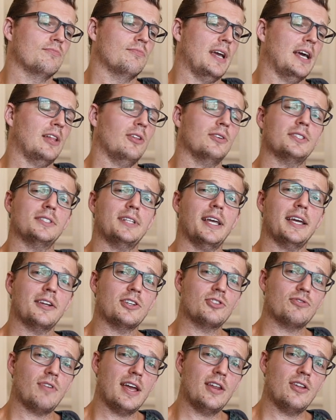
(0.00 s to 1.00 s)
how long has it taken
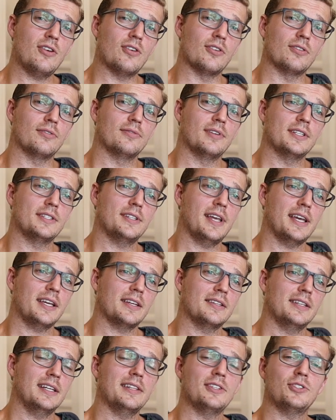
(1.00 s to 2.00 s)
to train her? It's
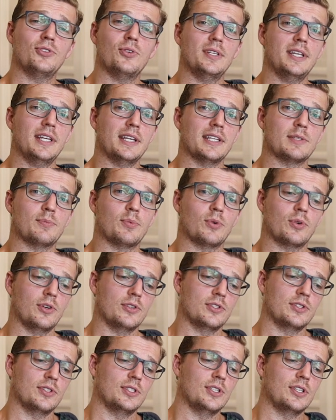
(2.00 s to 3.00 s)
taken nearly 2 years,
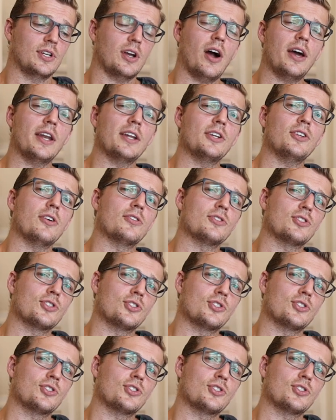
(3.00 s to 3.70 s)
because you kind of don't